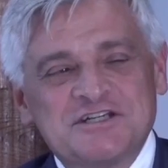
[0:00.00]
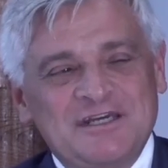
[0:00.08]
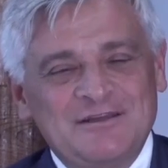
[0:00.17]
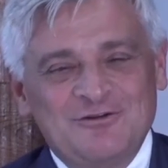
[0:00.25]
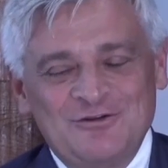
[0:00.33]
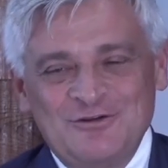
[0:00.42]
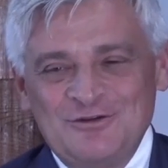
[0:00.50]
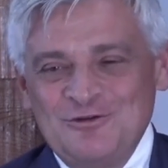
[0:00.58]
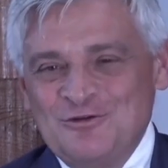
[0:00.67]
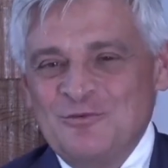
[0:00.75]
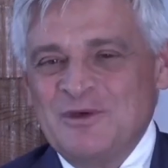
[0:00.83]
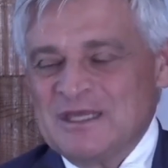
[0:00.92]
uh,
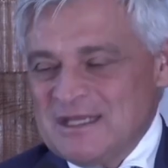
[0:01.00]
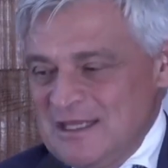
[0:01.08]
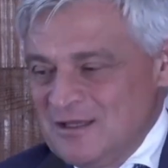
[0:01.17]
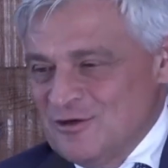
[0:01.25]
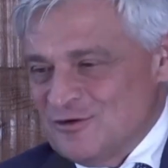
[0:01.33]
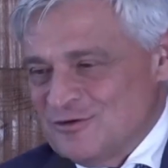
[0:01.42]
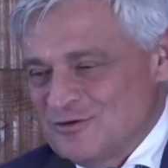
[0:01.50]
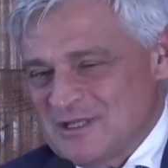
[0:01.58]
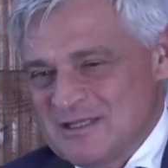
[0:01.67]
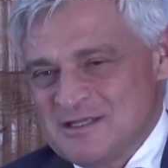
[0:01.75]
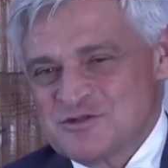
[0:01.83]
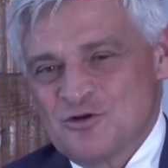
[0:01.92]
be uh, a
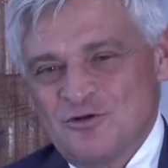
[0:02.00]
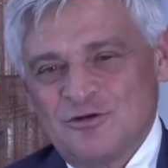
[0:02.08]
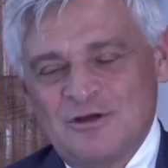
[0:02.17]
danger?